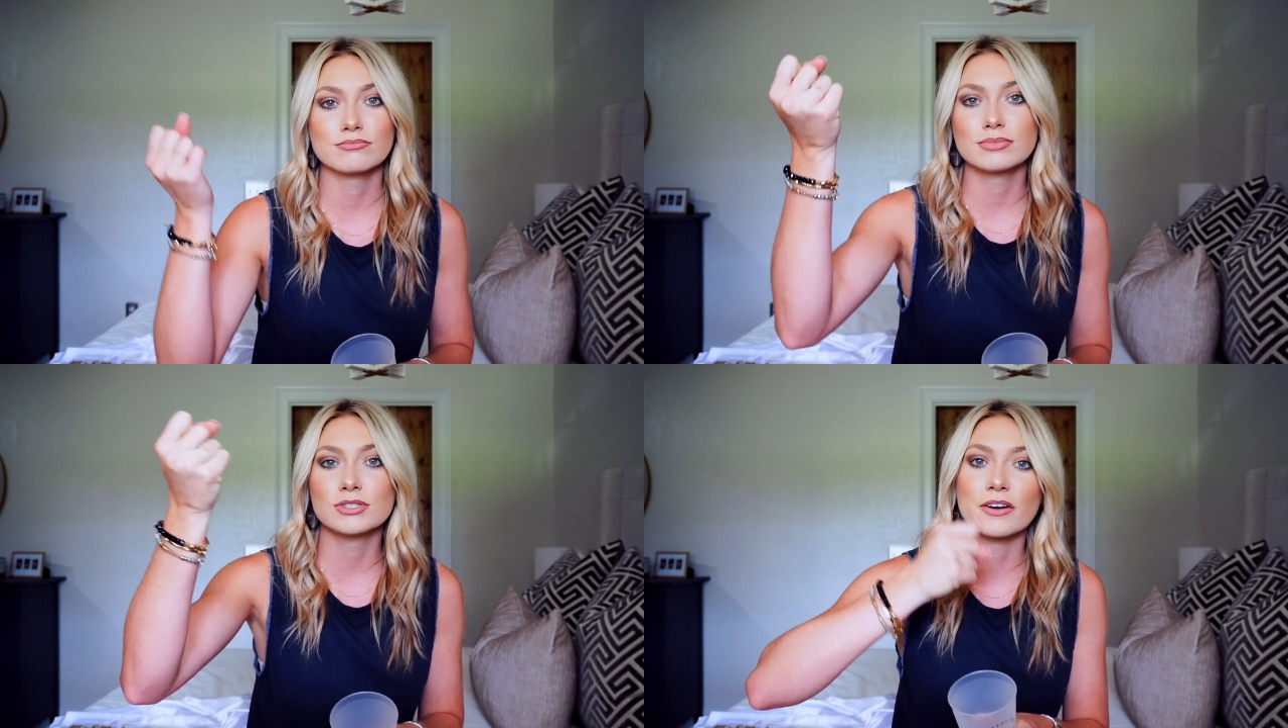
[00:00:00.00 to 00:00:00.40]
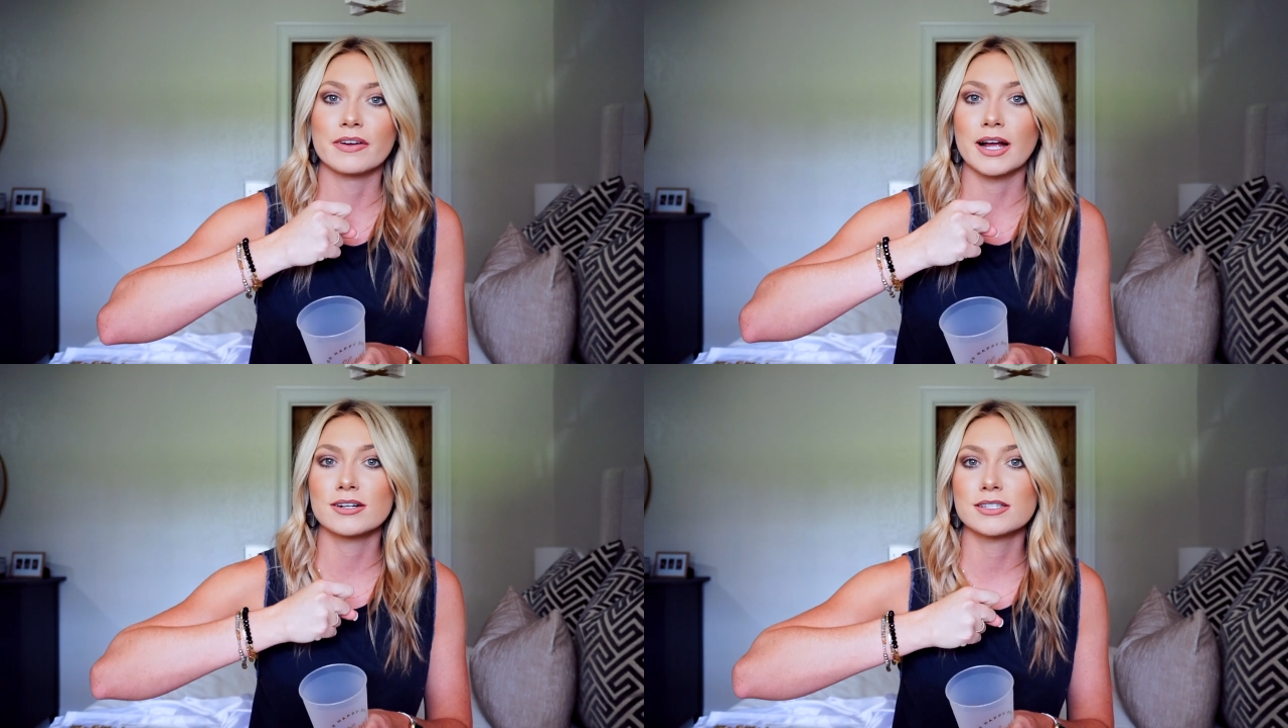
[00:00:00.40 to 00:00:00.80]

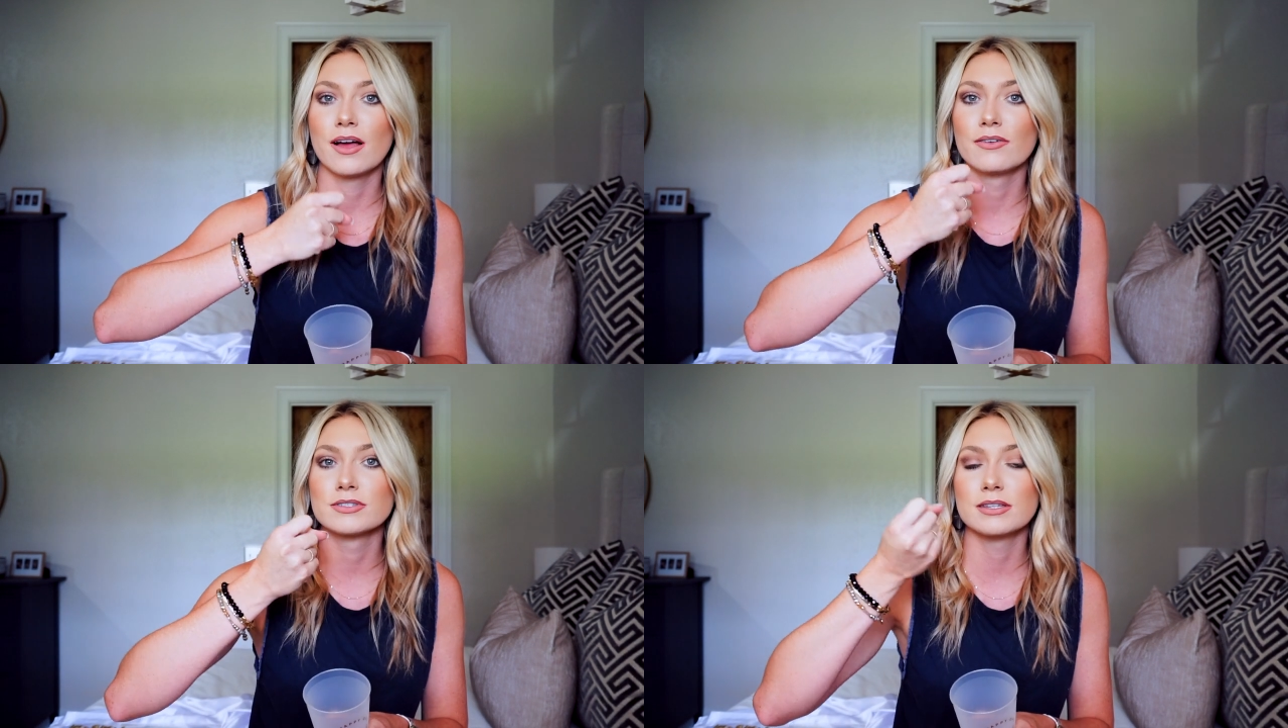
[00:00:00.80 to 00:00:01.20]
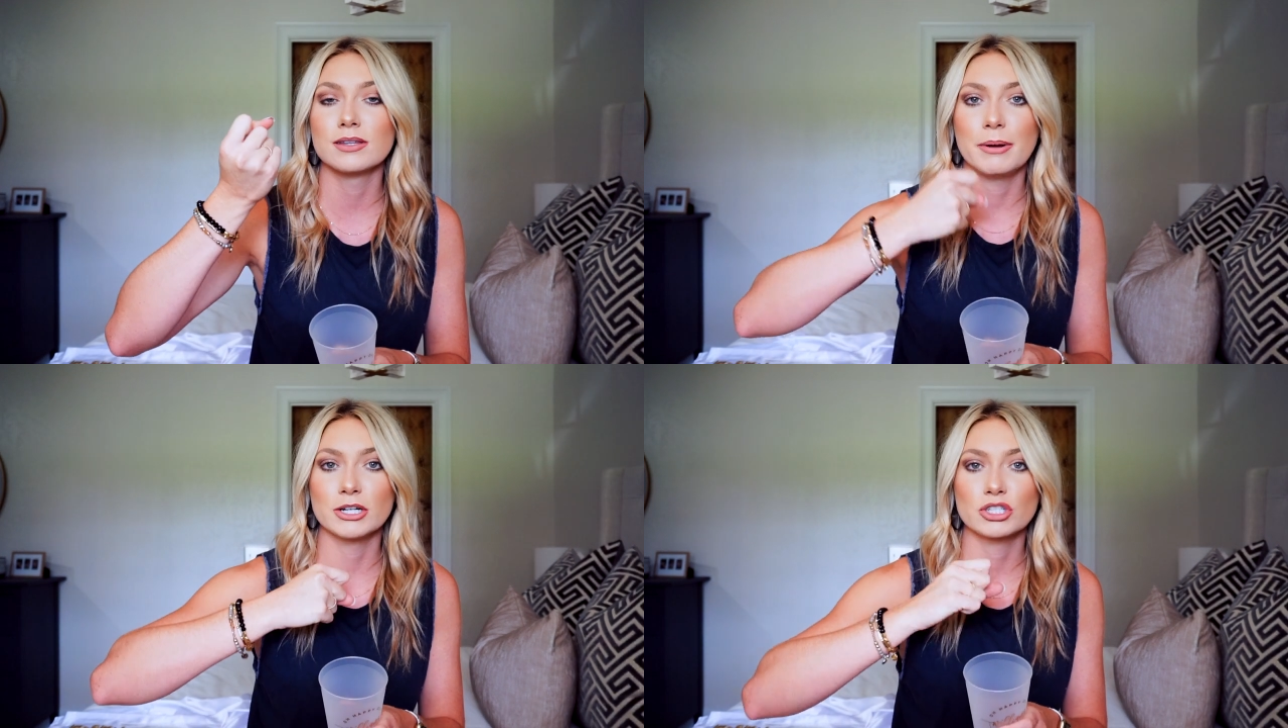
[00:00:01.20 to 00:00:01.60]
serving ourselves
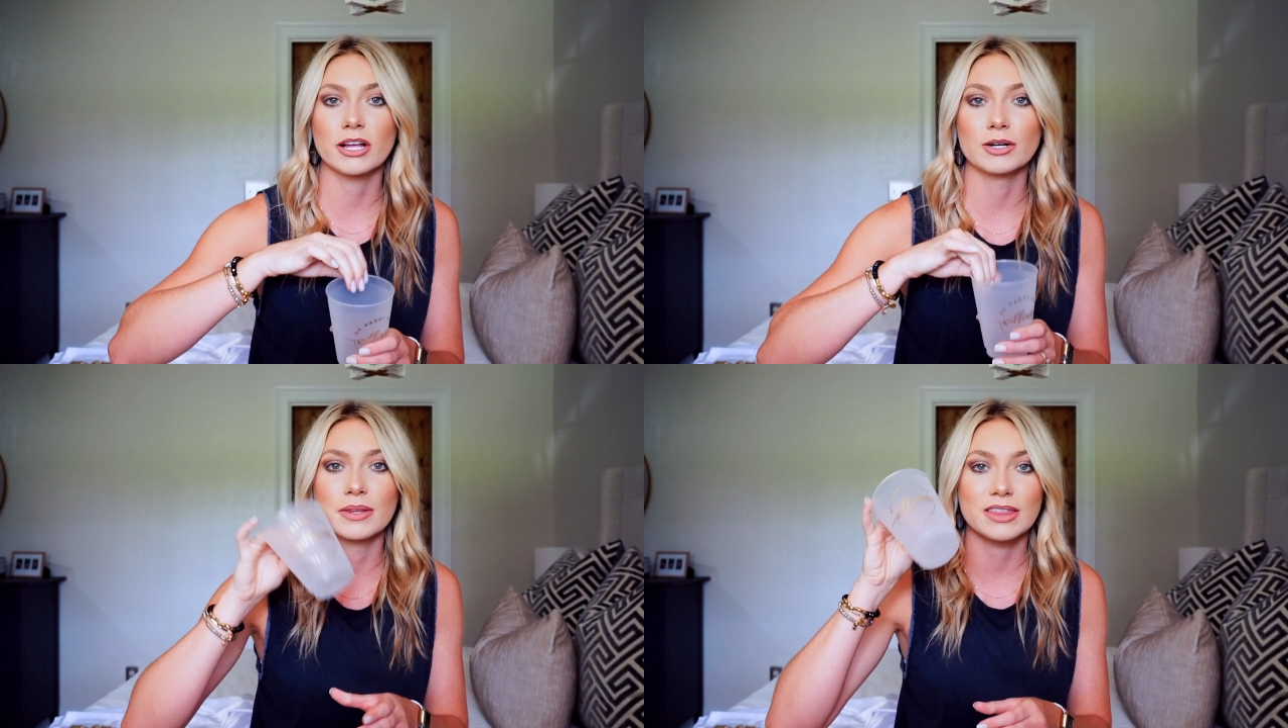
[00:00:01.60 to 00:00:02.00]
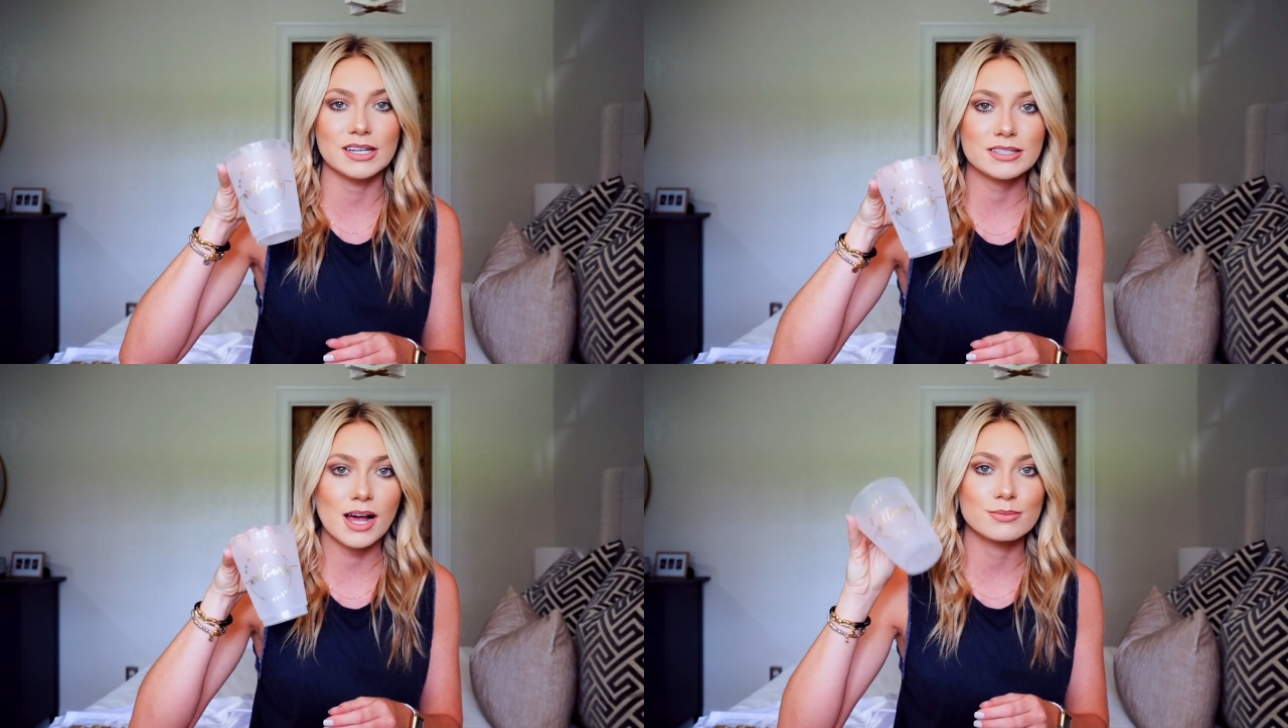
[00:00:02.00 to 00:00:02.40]
the beer trailer with
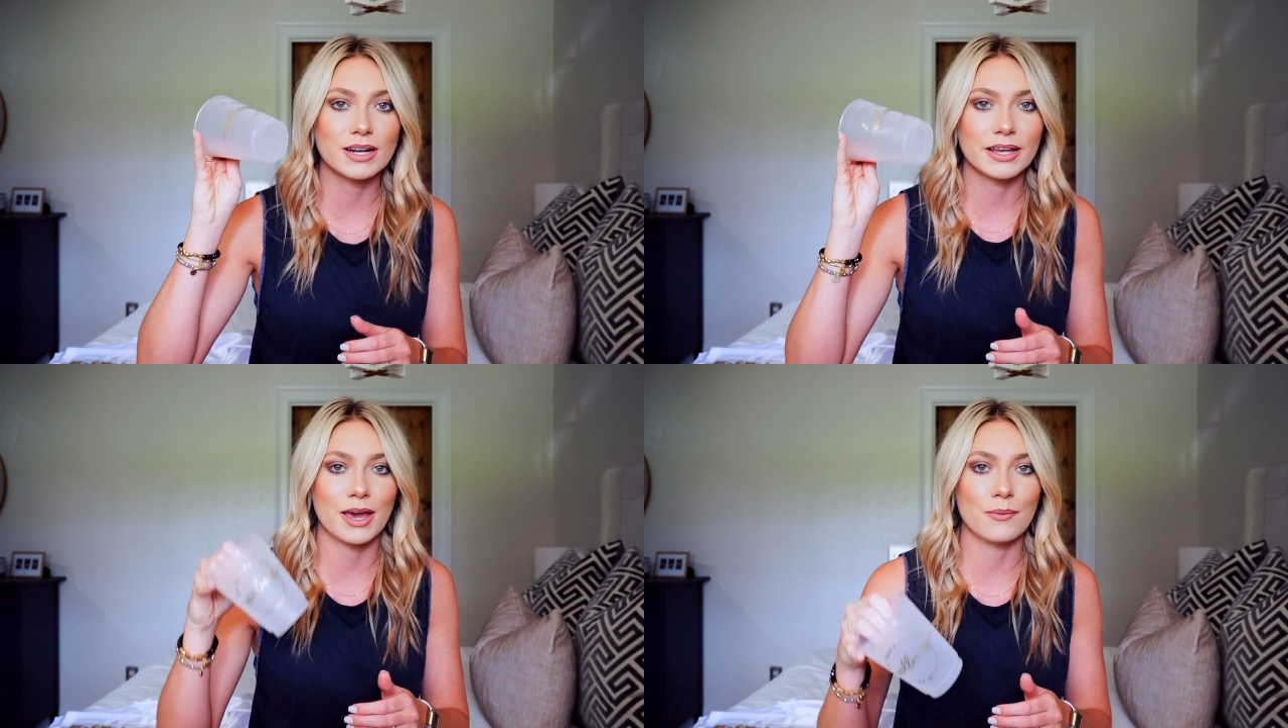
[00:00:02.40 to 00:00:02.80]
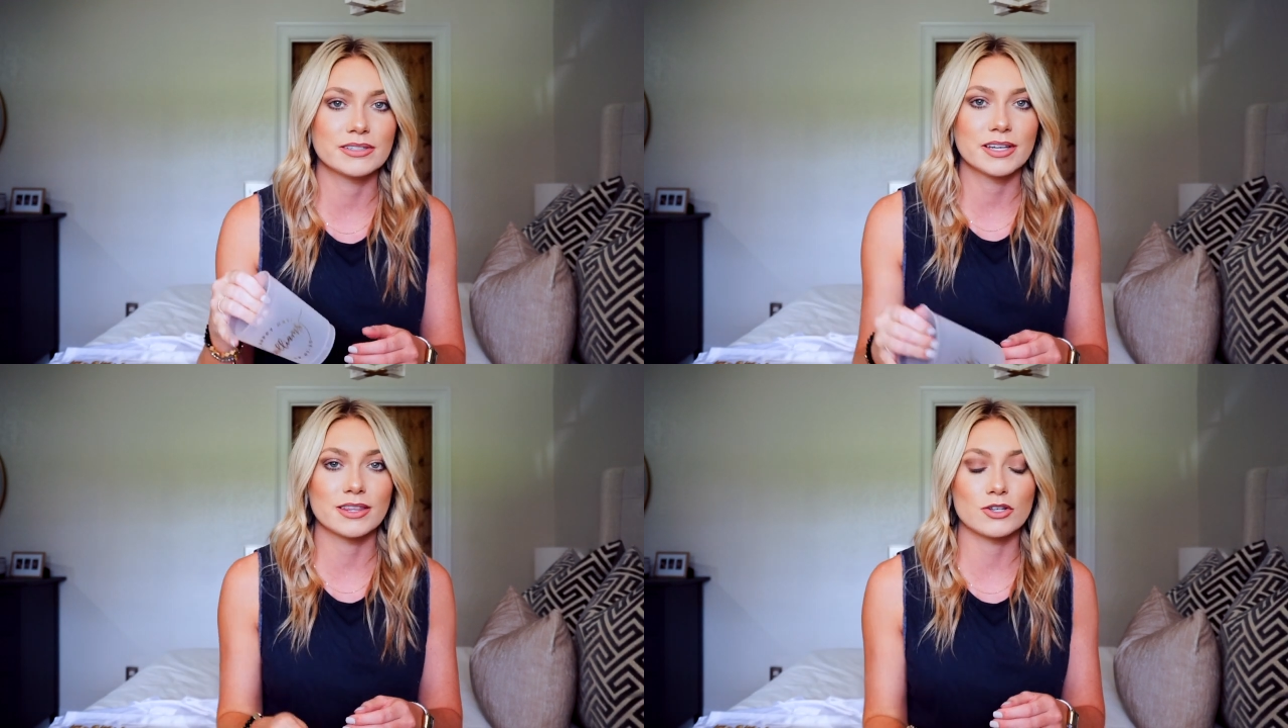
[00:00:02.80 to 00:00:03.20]
these cups, and I can't
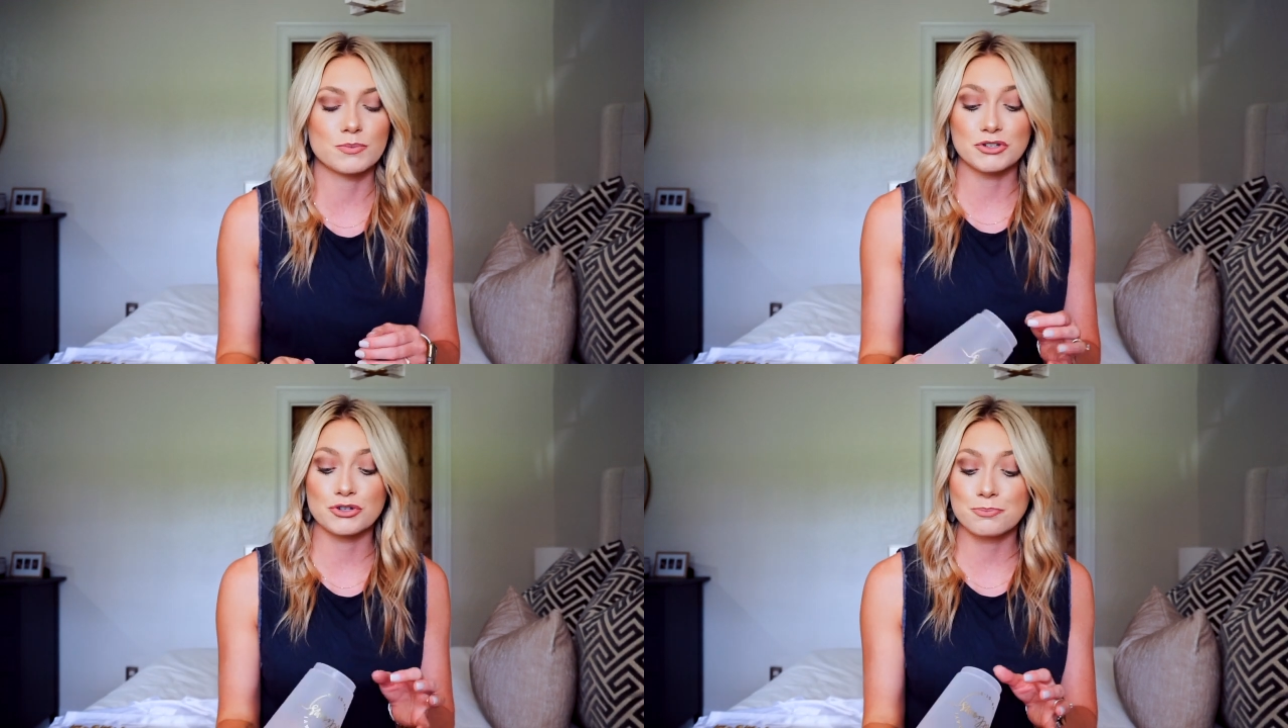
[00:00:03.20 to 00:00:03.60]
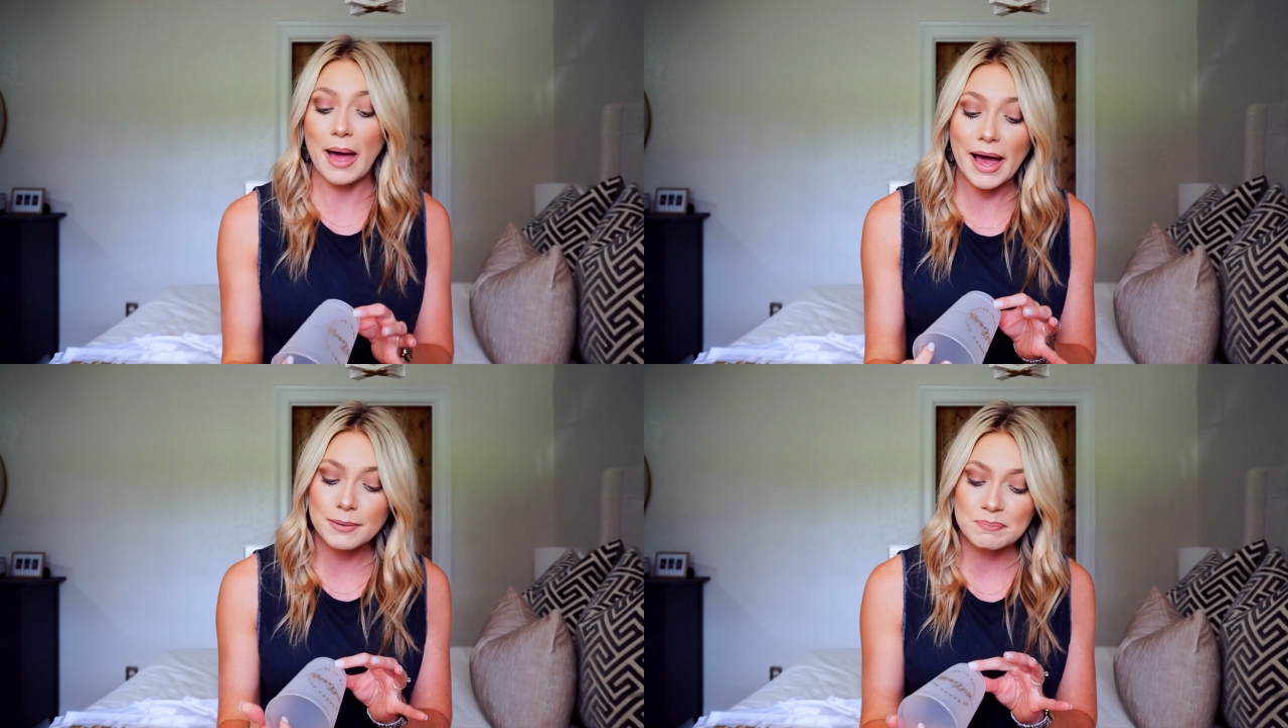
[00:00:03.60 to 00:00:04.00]
wait to get those pictures
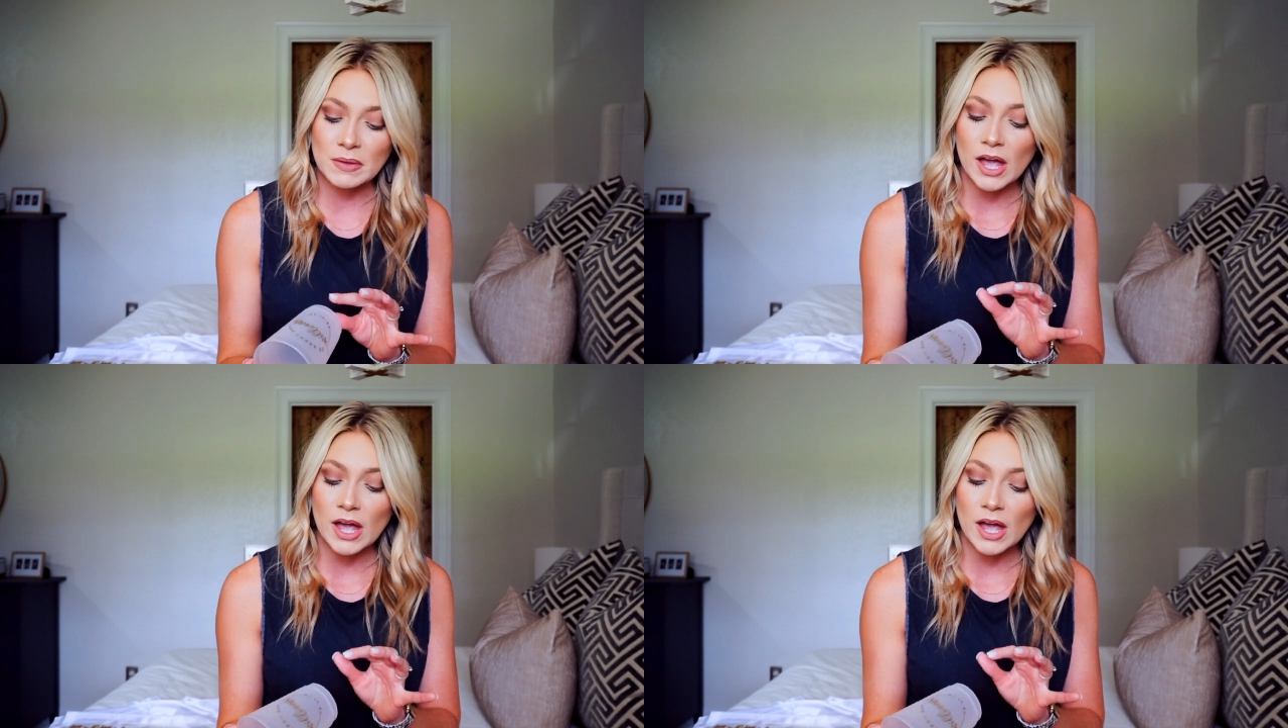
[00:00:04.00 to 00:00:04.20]
back.